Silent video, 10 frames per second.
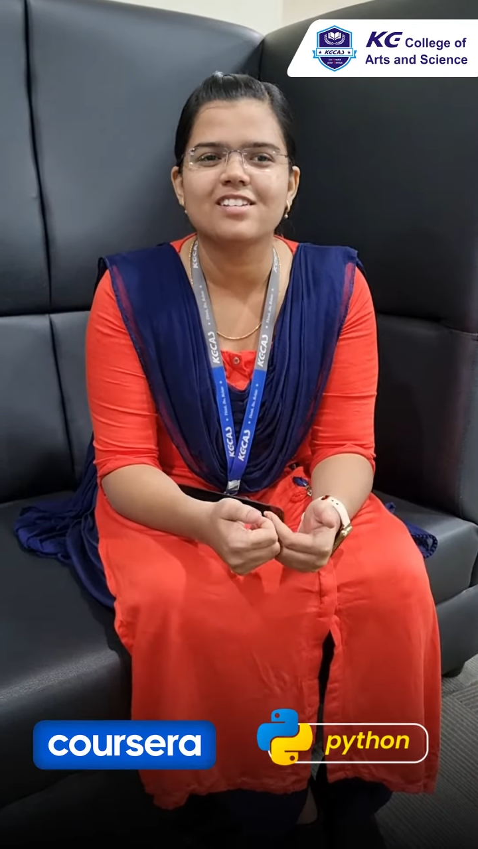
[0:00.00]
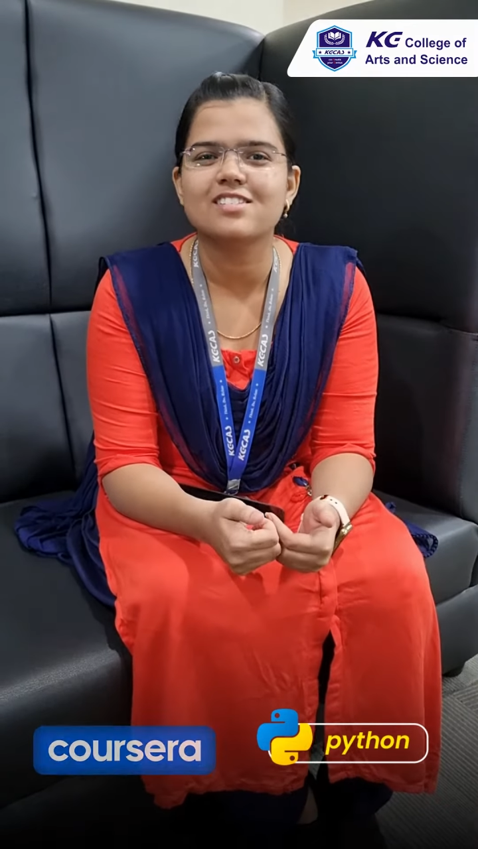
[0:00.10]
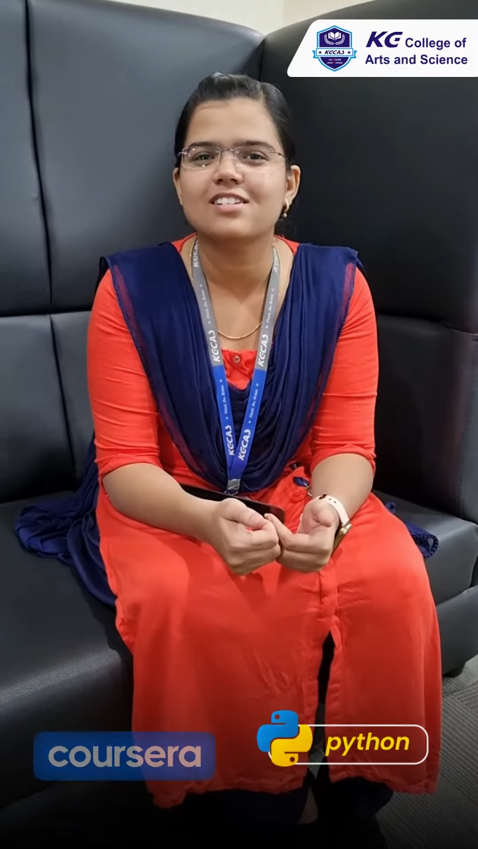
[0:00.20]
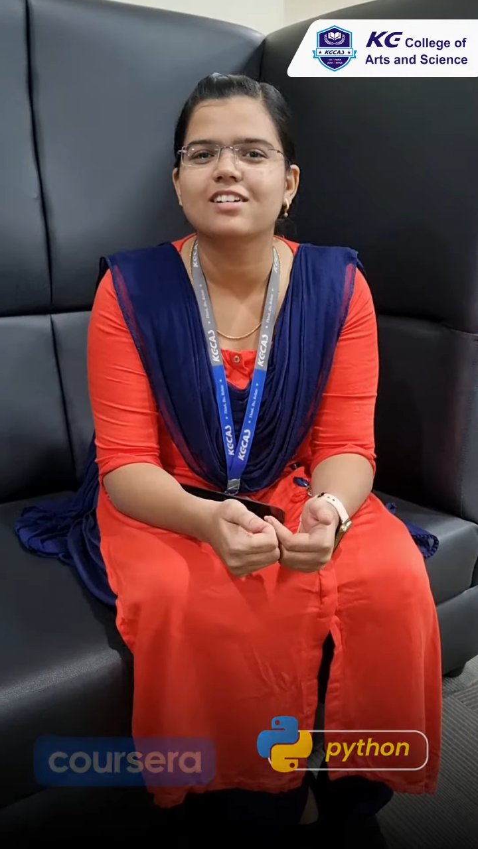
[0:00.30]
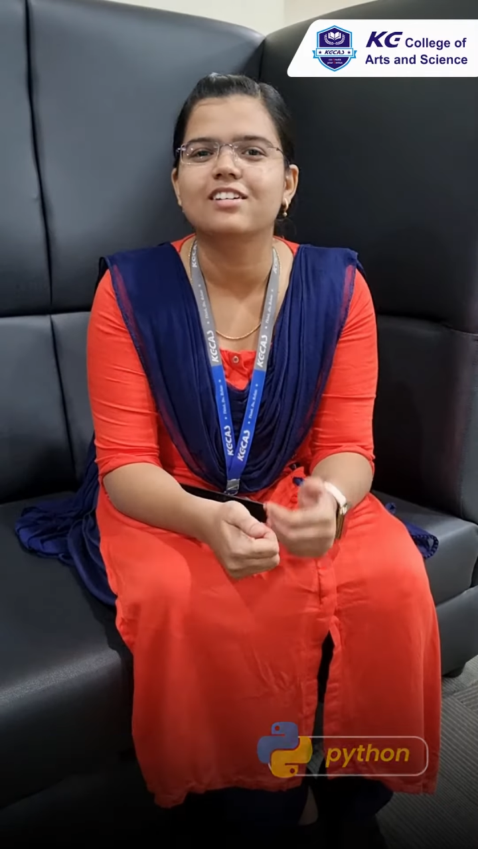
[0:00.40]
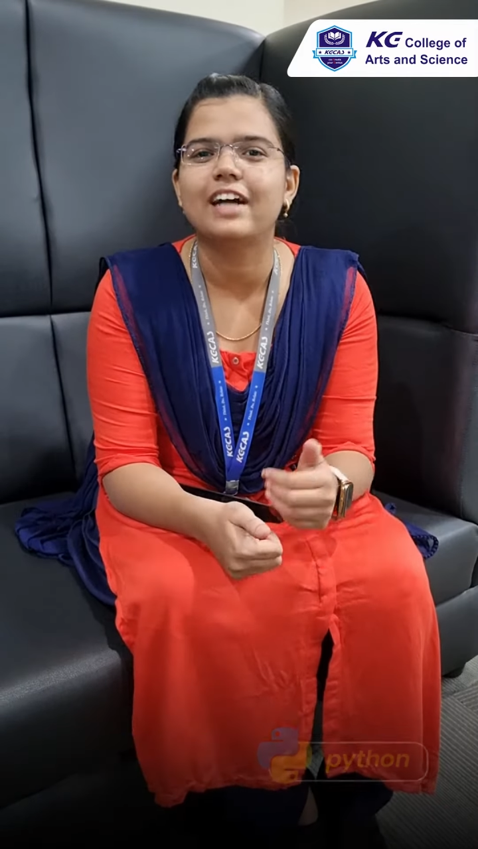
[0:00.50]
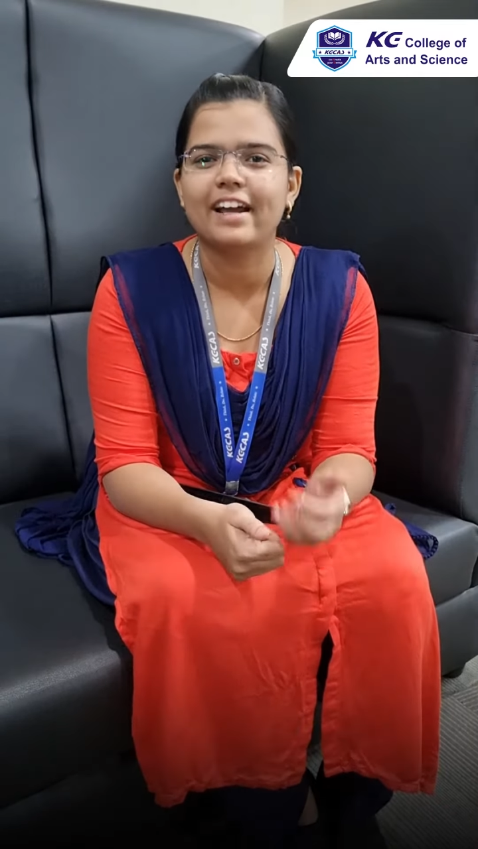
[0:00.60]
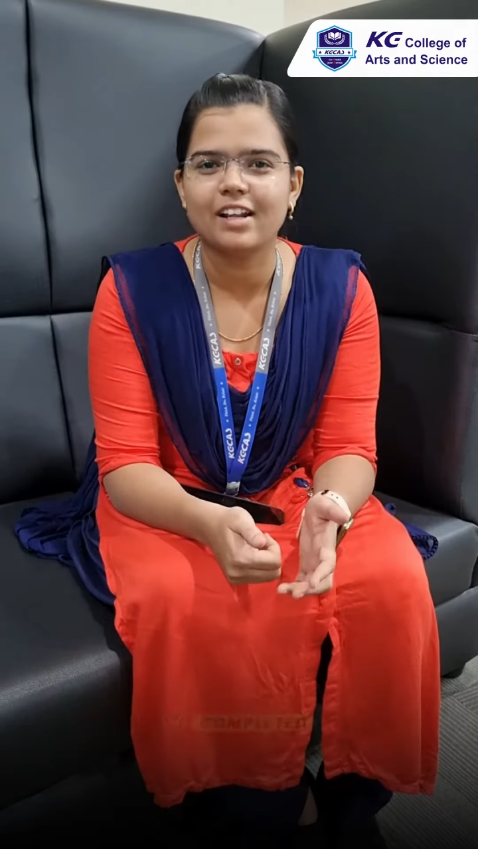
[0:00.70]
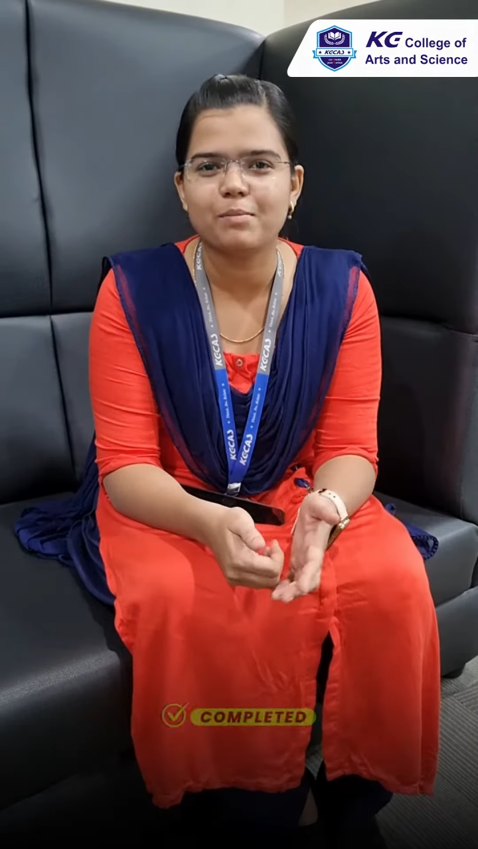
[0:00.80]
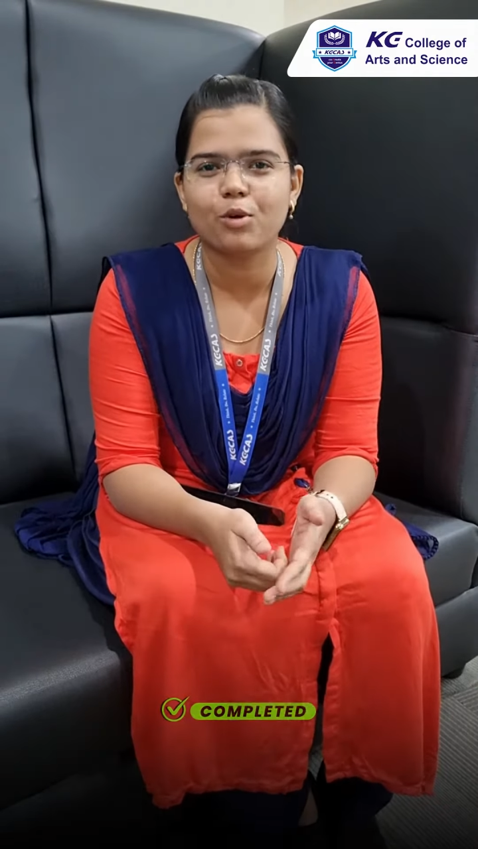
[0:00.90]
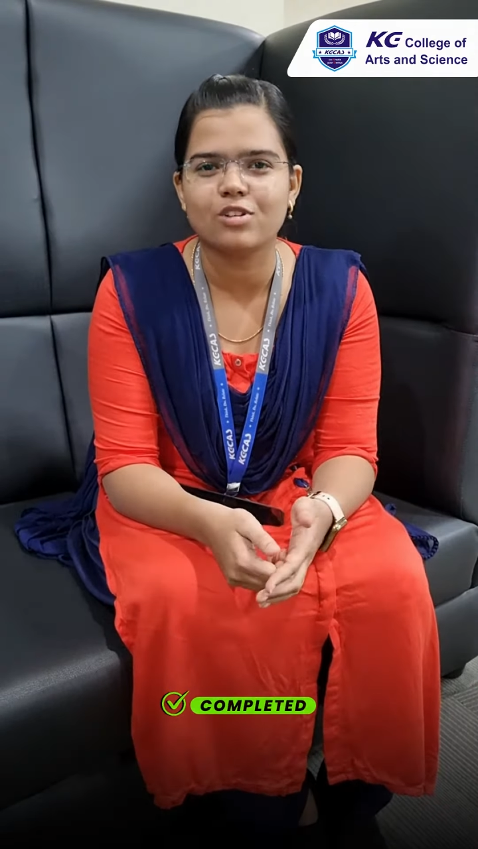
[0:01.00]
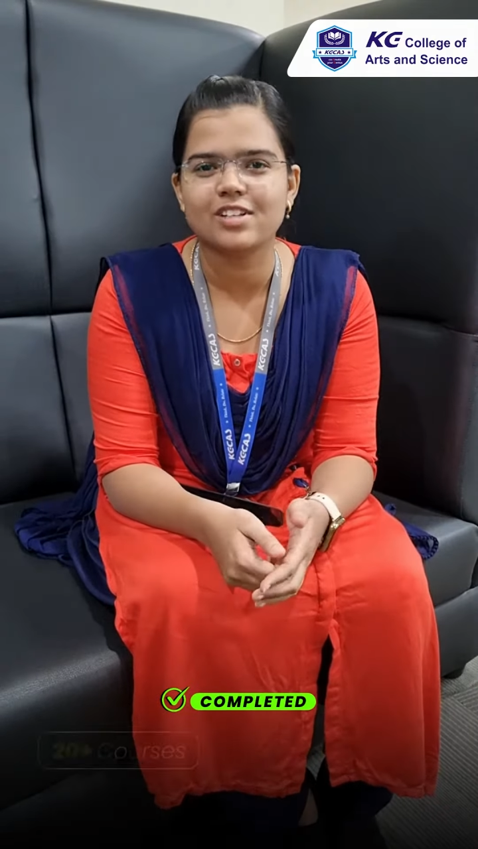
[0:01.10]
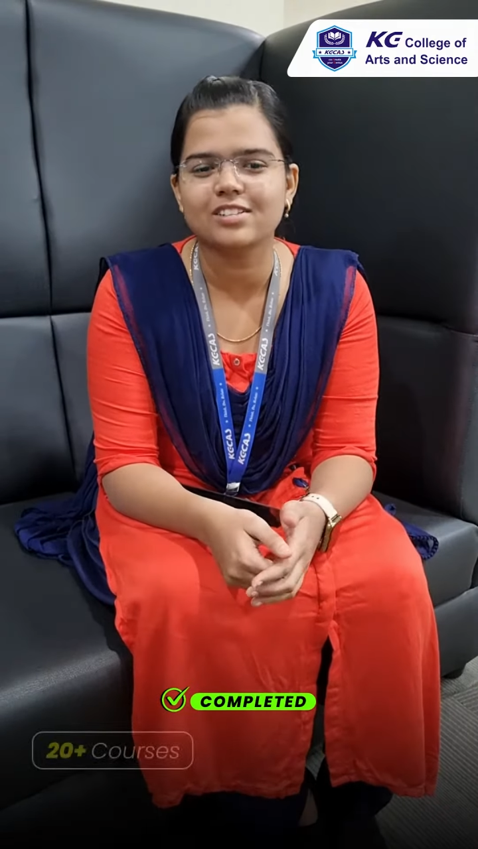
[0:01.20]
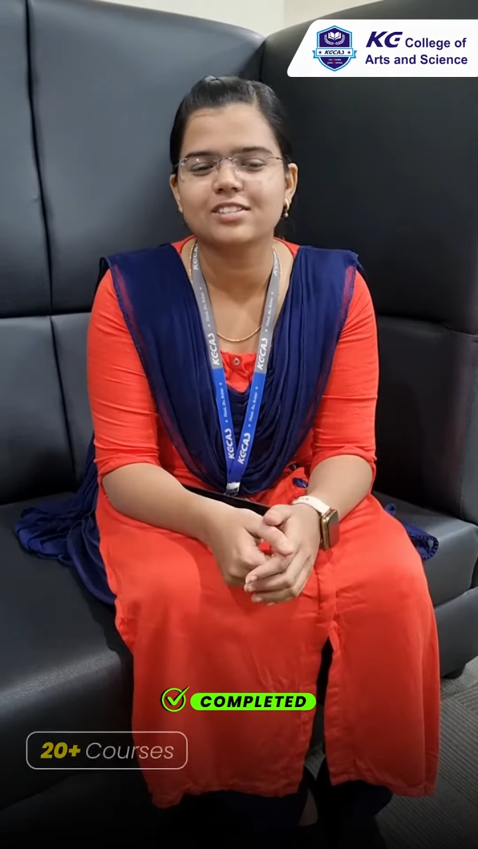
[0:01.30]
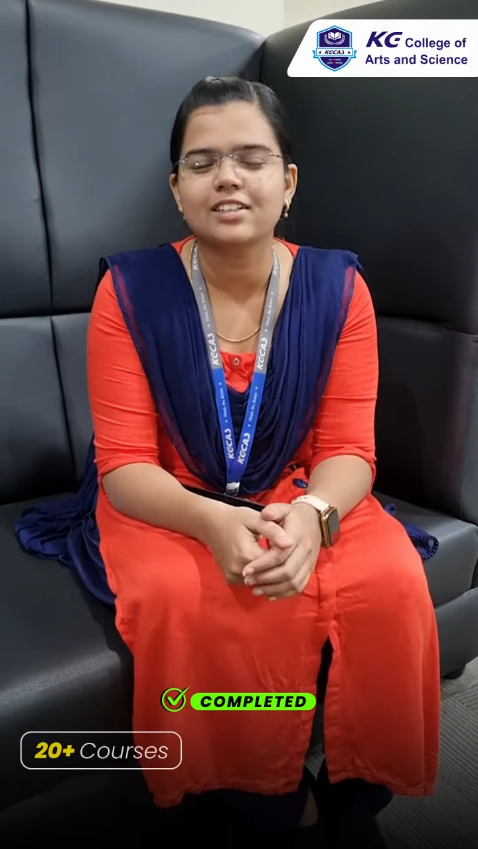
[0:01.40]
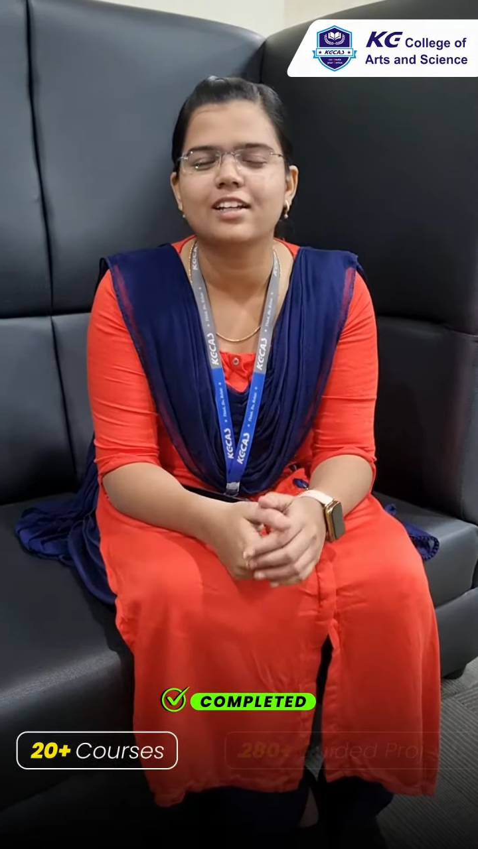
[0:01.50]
is guided projects.